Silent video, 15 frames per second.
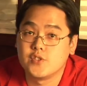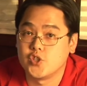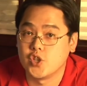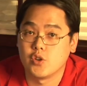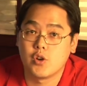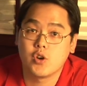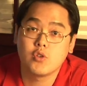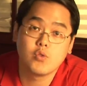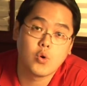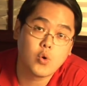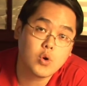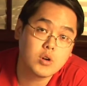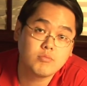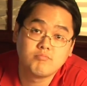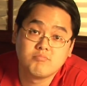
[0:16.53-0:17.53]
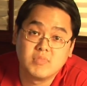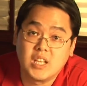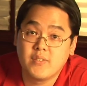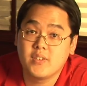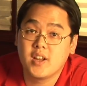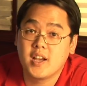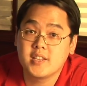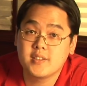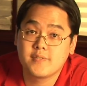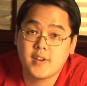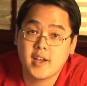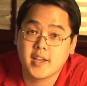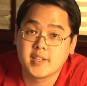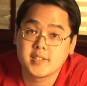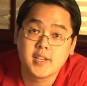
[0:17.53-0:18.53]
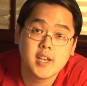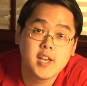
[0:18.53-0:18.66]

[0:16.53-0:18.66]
zero, or even undefined.